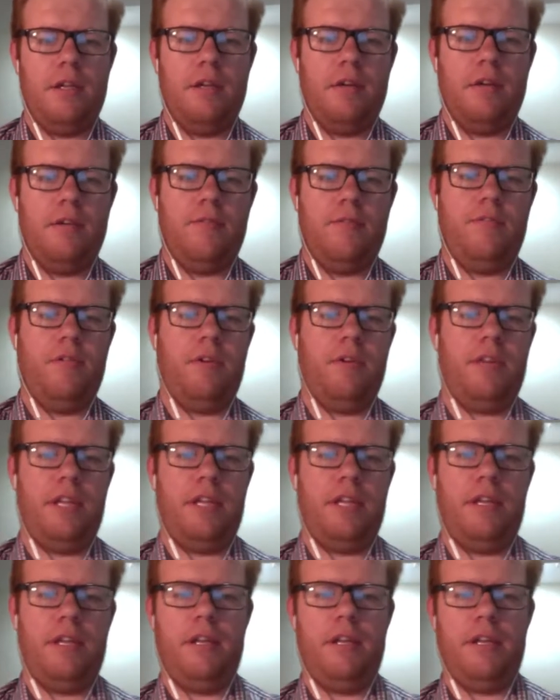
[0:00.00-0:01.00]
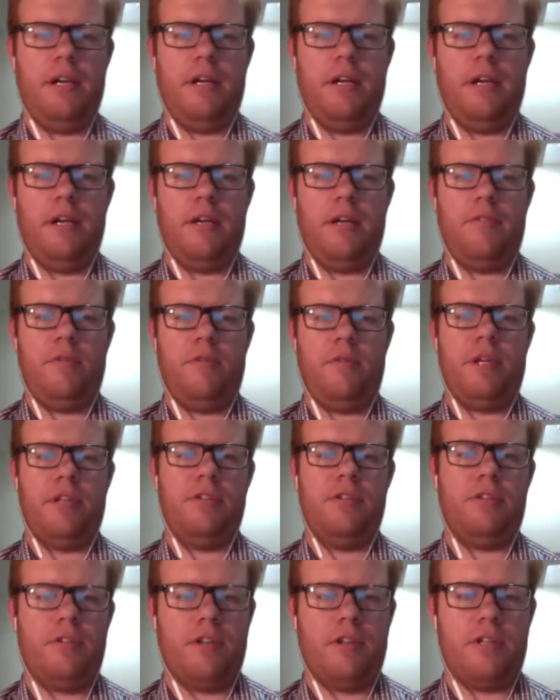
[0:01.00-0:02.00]
for the if we
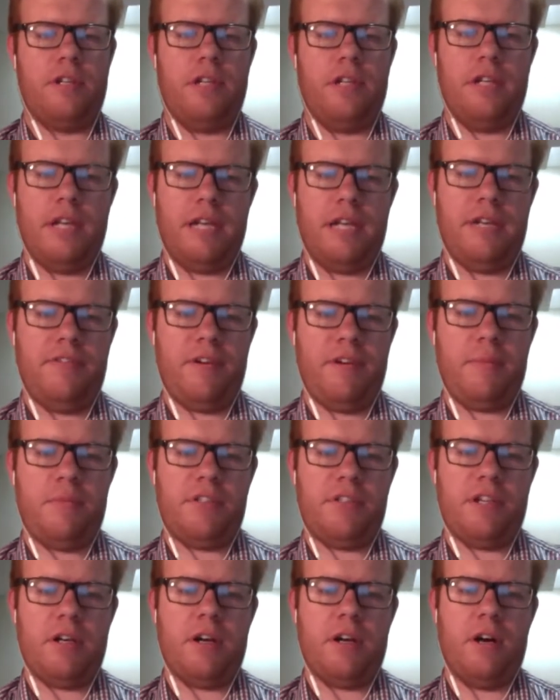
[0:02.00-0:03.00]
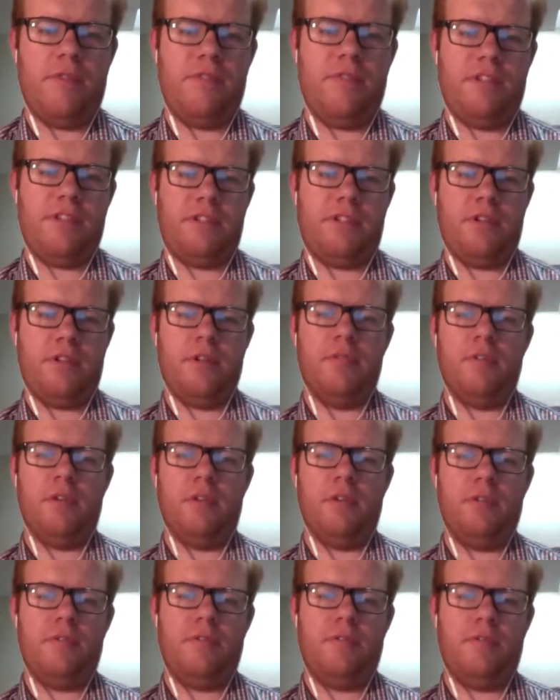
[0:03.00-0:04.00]
construct a 95% confidence
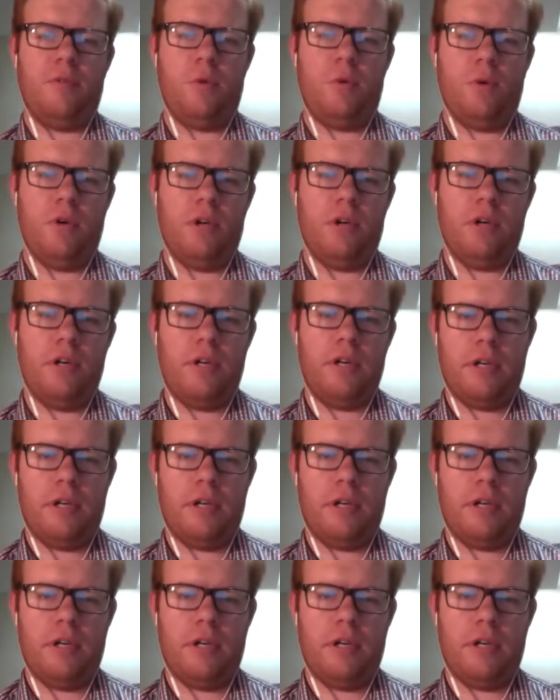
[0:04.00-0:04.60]
interval for